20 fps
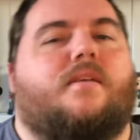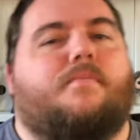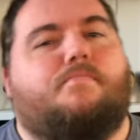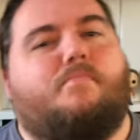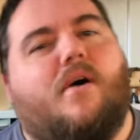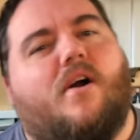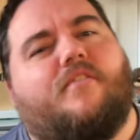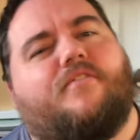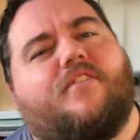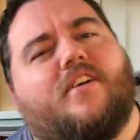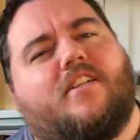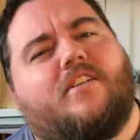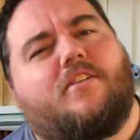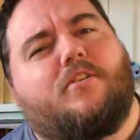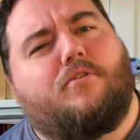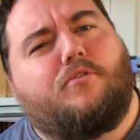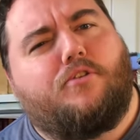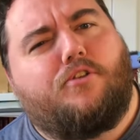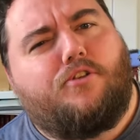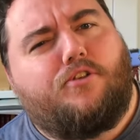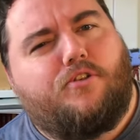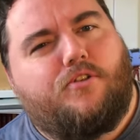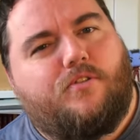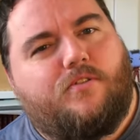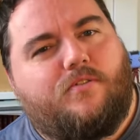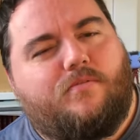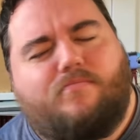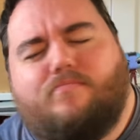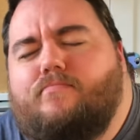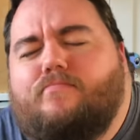the perfect douche.
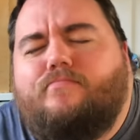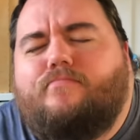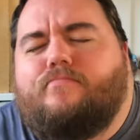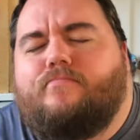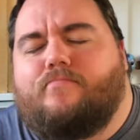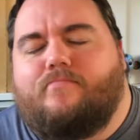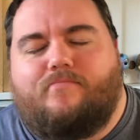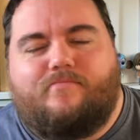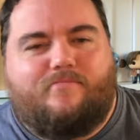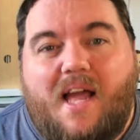Mm.